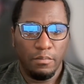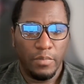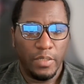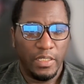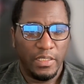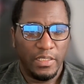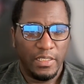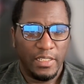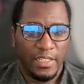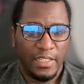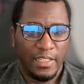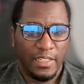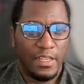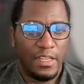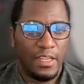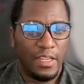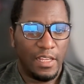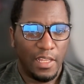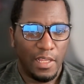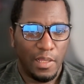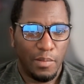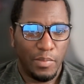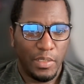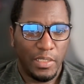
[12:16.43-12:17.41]
But yeah,
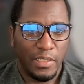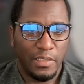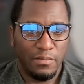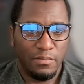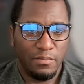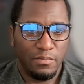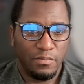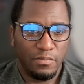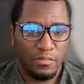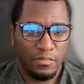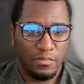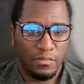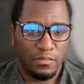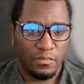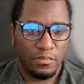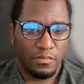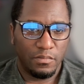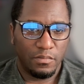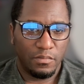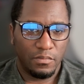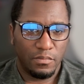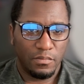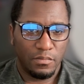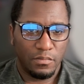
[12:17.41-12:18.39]
I mean,
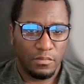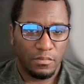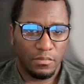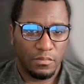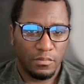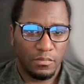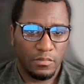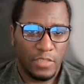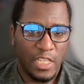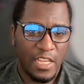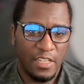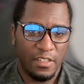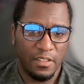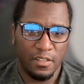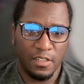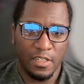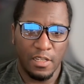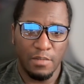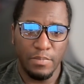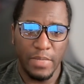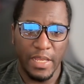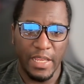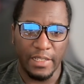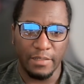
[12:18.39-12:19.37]
yeah,
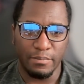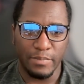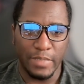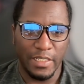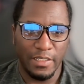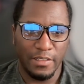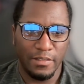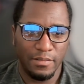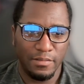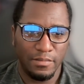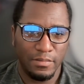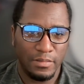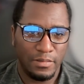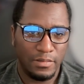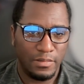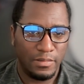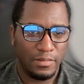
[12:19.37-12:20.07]
come back, man.